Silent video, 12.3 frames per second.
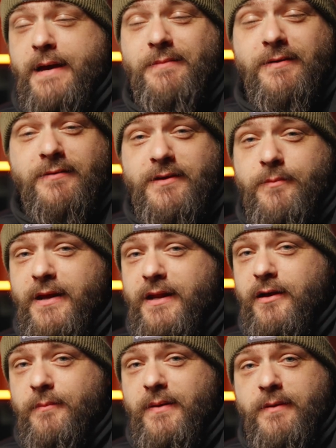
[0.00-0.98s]
even
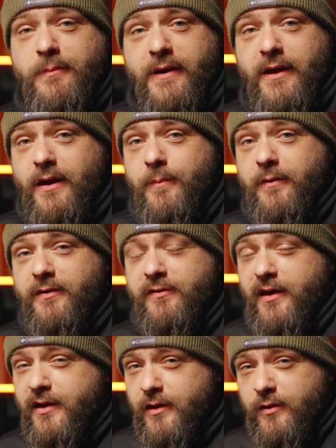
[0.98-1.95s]
debating on maybe picking up a
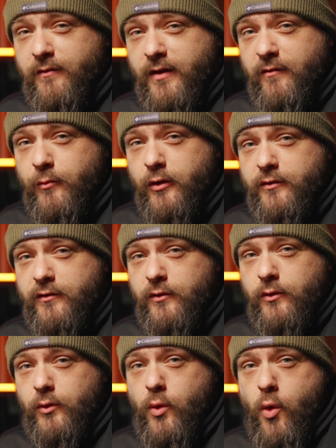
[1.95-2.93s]
second S5 Mark
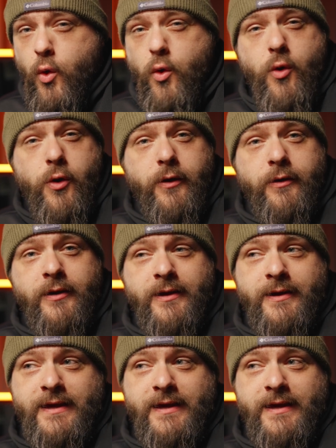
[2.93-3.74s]
II, or